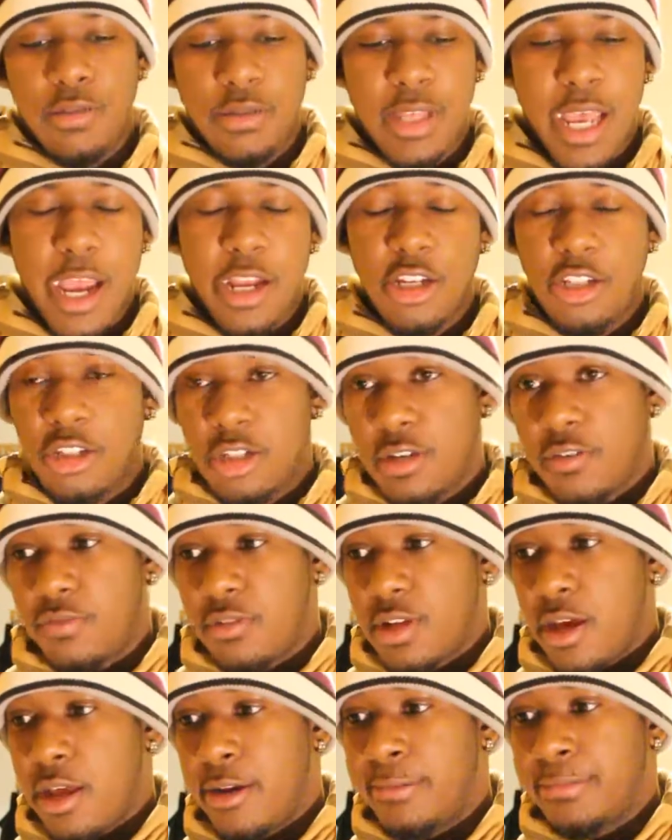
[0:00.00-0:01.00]
that I should have
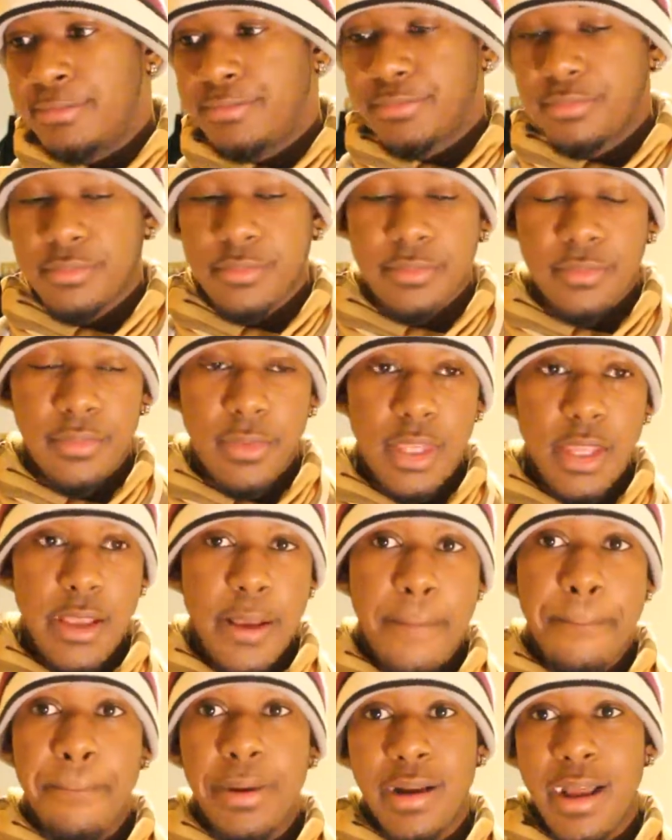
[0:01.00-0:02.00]
done,
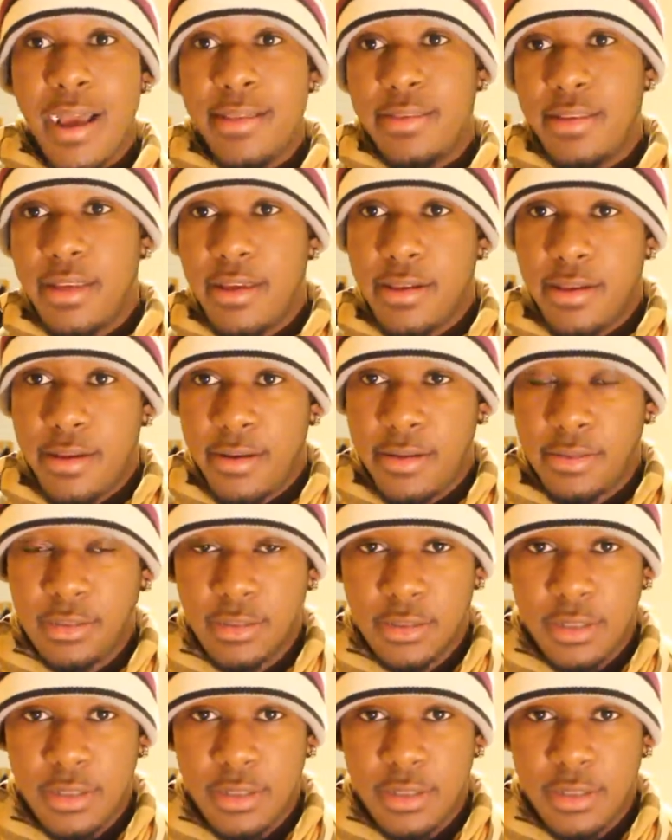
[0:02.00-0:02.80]
but I didn't.